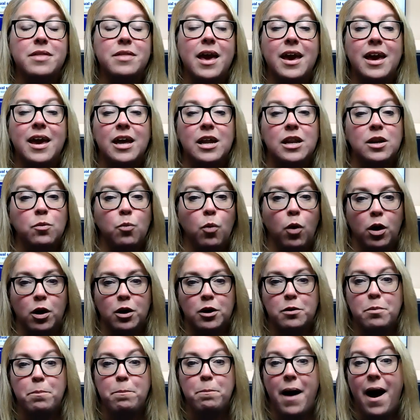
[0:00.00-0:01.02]
they can
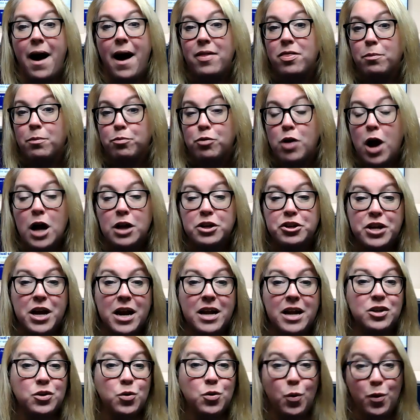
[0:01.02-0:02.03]
work by the
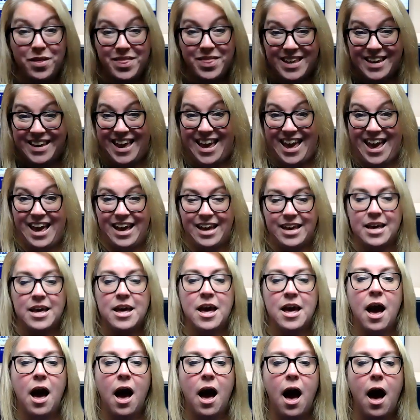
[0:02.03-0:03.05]
project or the gig
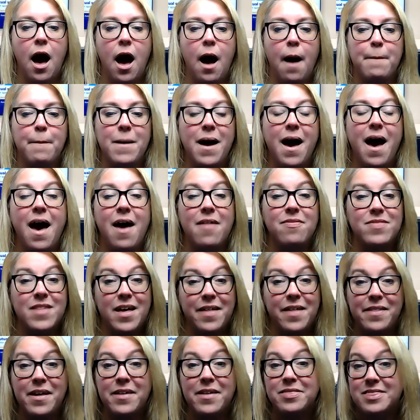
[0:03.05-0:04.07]
um, and
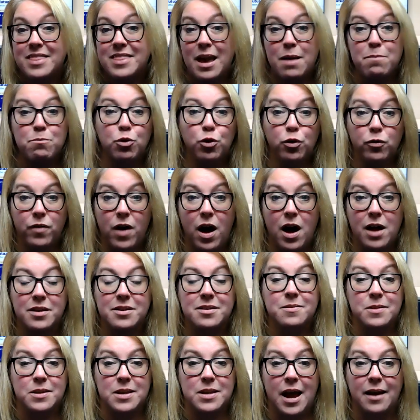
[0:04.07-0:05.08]
then that they move on
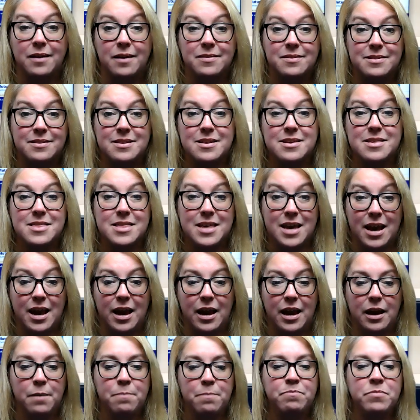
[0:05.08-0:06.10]
to the next
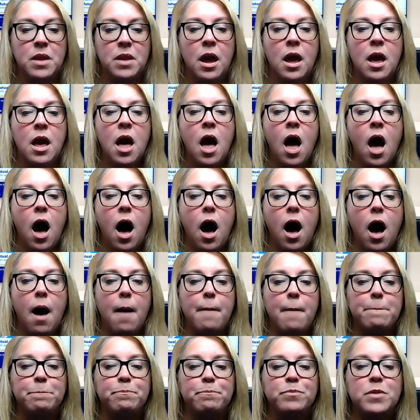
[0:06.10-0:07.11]
thing
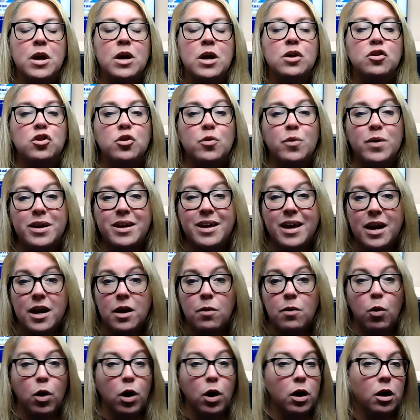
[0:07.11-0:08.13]
um, so a
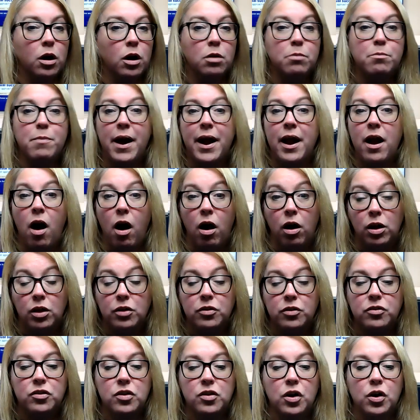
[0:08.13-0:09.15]
gig worker might
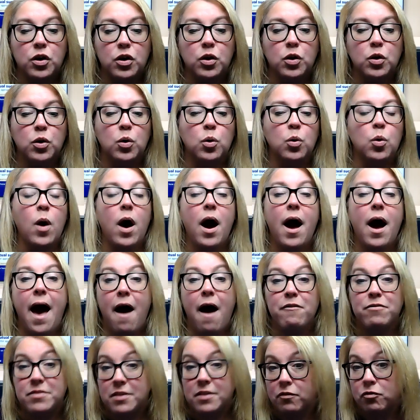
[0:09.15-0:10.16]
also
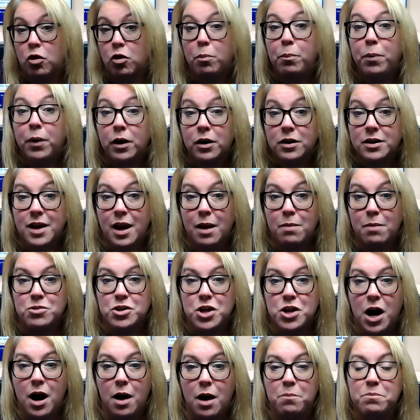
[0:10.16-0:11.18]
have several part-time
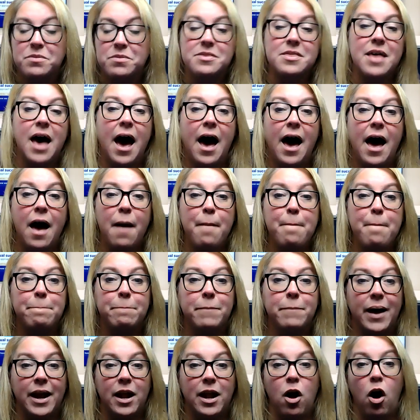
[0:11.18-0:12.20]
jobs that
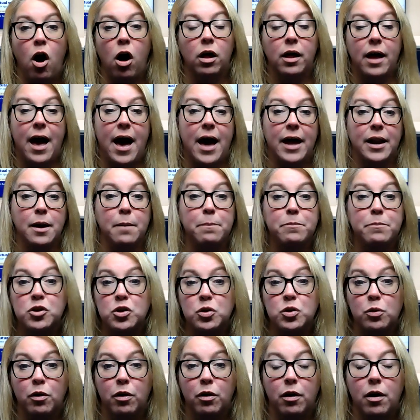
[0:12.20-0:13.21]
might all add up
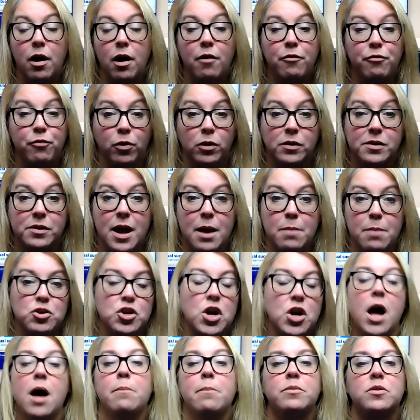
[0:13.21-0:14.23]
to a, a full-time
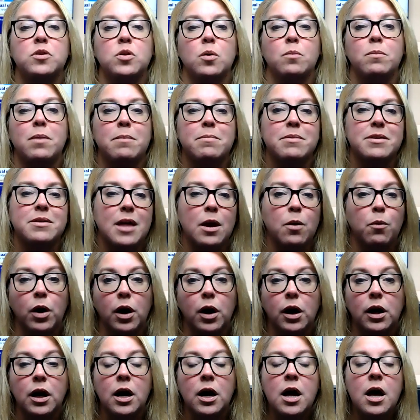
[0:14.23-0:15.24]
job. So maybe they
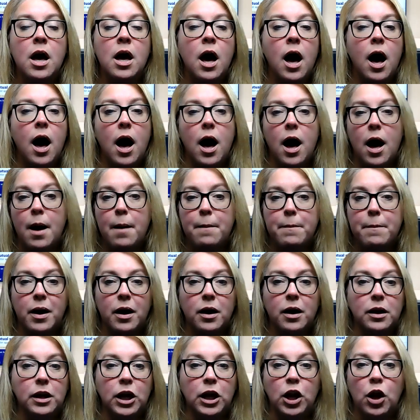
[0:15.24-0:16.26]
work, um,
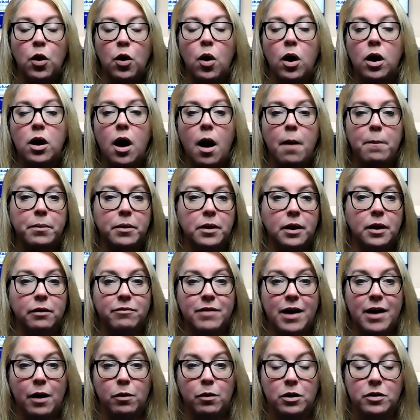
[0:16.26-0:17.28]
a, you know, a couple of
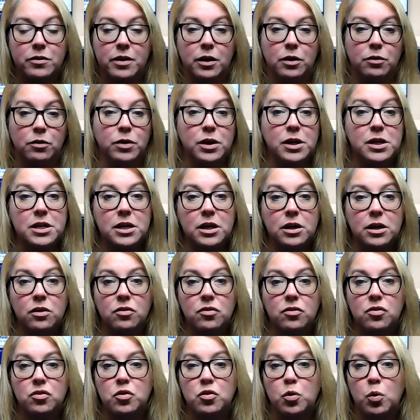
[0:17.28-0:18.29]
hours at a retail
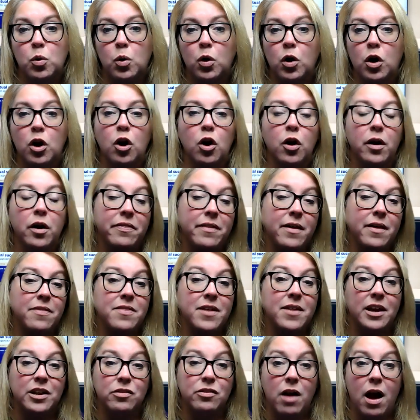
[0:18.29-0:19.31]
store and then
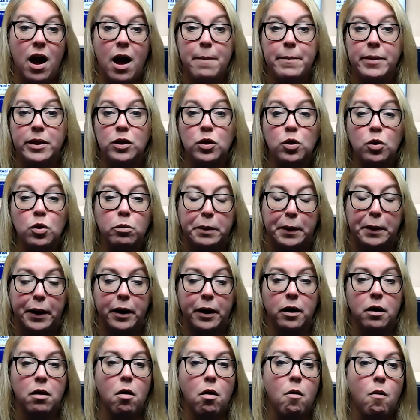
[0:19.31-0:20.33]
they drive an
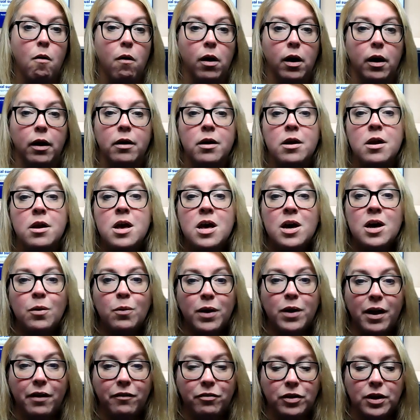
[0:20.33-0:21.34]
Uber or
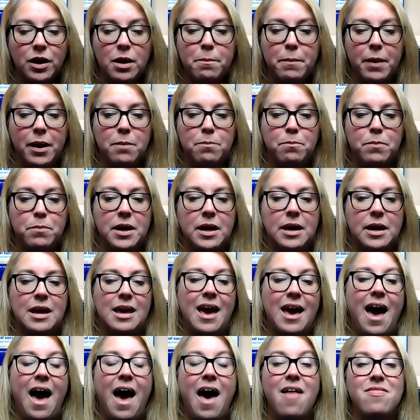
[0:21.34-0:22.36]
whatever it might
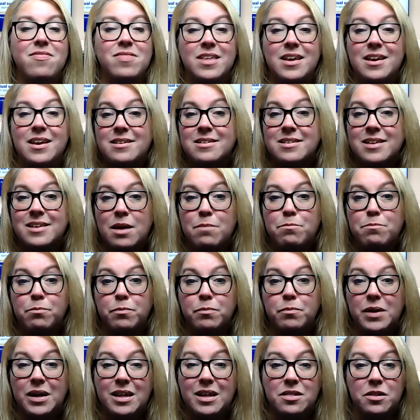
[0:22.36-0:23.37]
be. And these can
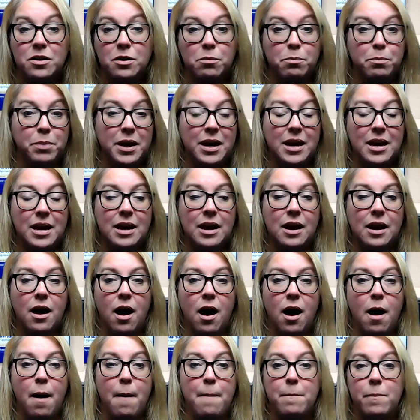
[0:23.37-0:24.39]
either be
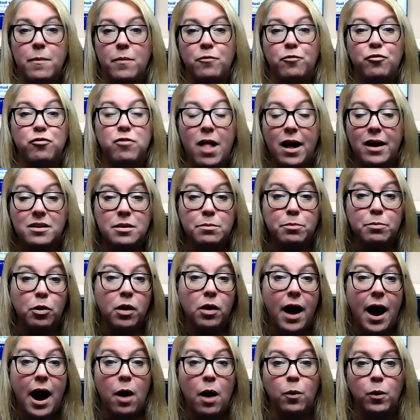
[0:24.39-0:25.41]
um,
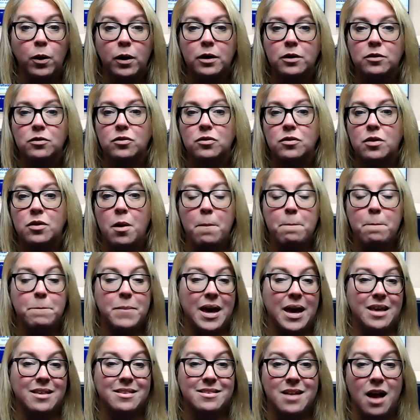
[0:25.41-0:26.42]
flexible hours
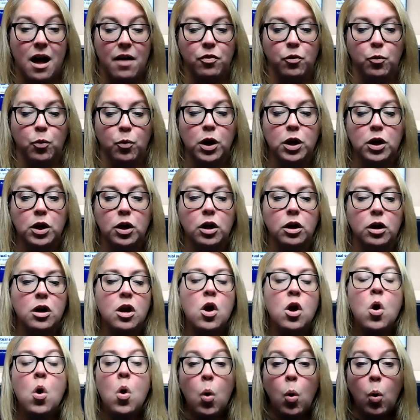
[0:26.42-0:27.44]
based on the worker
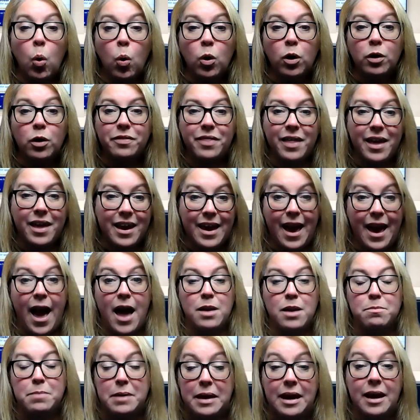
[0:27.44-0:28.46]
or they
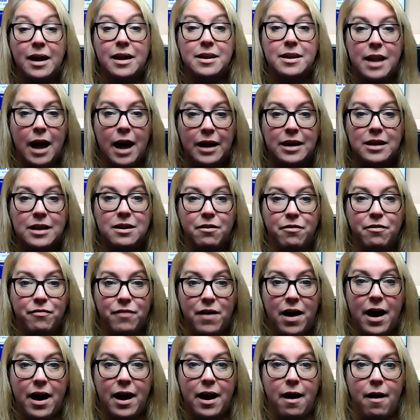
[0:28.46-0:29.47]
can be a nine to
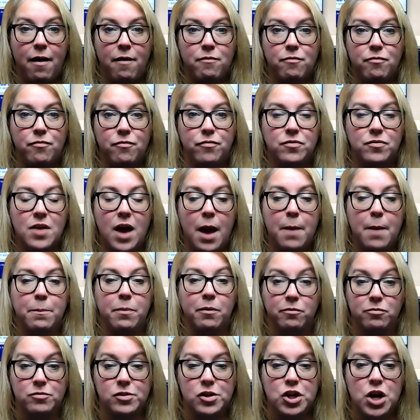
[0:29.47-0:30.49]
five type
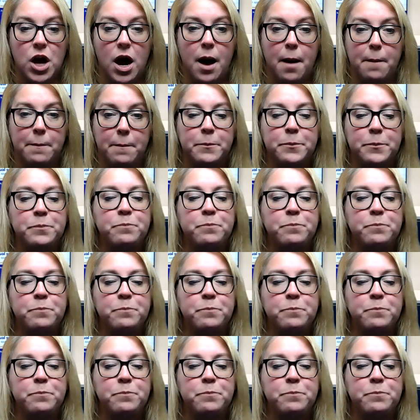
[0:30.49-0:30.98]
of job